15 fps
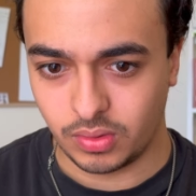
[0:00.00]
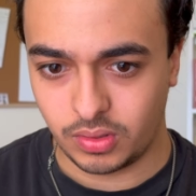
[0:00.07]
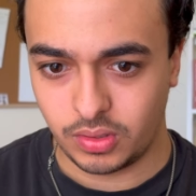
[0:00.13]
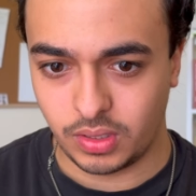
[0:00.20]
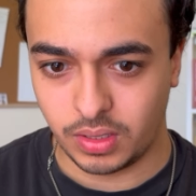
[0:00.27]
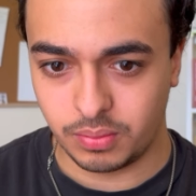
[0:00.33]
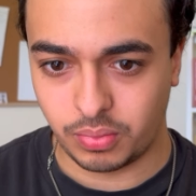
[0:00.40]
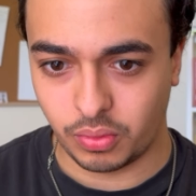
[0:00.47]
what are
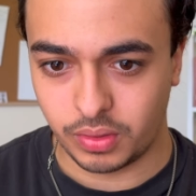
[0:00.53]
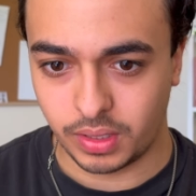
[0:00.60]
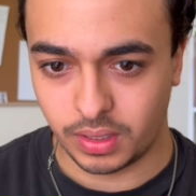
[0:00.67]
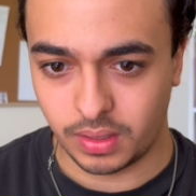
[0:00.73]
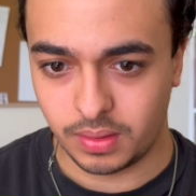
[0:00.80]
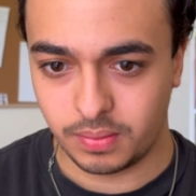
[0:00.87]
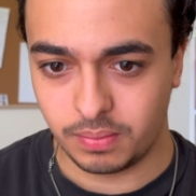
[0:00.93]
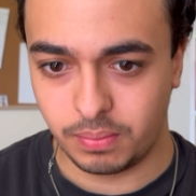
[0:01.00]
they importing?
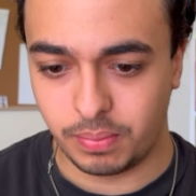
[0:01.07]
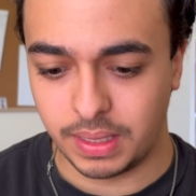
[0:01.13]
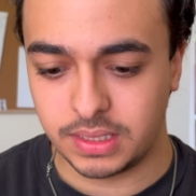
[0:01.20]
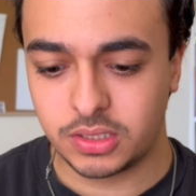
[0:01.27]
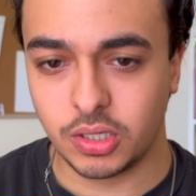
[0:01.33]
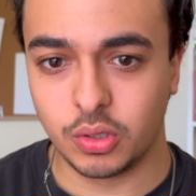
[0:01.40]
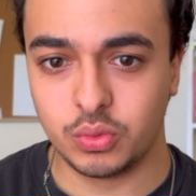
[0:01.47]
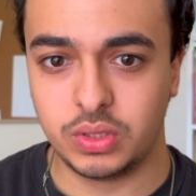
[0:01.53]

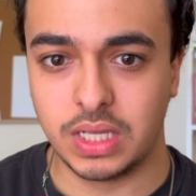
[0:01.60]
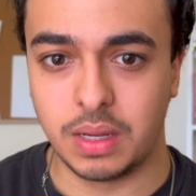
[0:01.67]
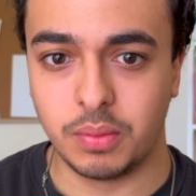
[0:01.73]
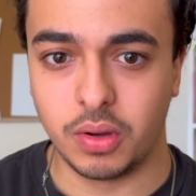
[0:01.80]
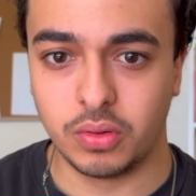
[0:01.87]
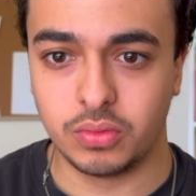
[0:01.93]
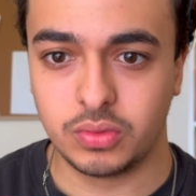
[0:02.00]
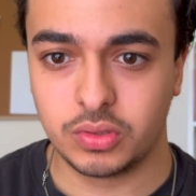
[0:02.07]
Bento
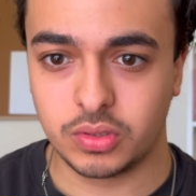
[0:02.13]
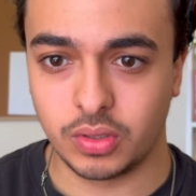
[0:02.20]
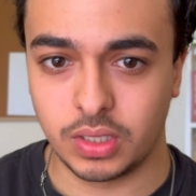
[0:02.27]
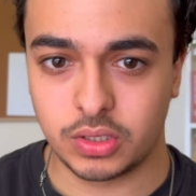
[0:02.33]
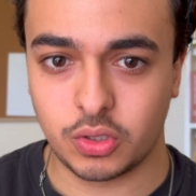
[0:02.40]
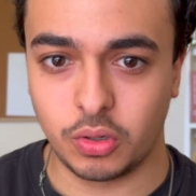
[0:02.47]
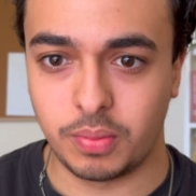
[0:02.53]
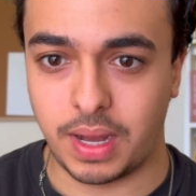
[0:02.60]
demo. So
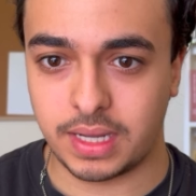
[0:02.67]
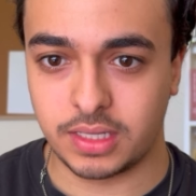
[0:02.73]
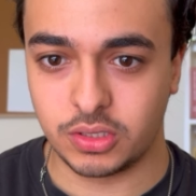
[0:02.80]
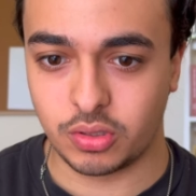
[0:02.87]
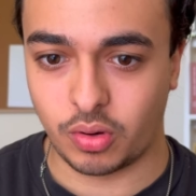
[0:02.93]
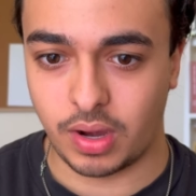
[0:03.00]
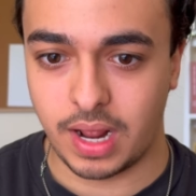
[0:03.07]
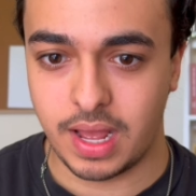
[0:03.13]
let's go back
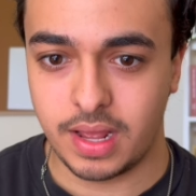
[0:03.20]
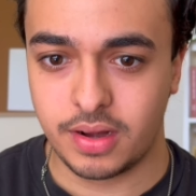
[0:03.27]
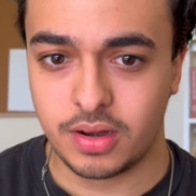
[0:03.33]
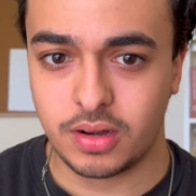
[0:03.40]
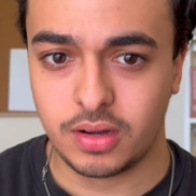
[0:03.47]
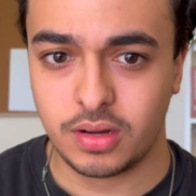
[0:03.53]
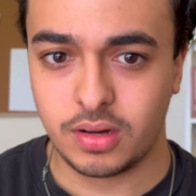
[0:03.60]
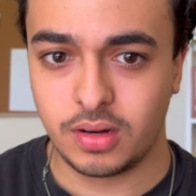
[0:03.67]
into our
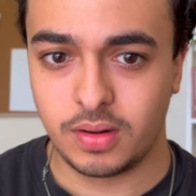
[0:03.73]
header.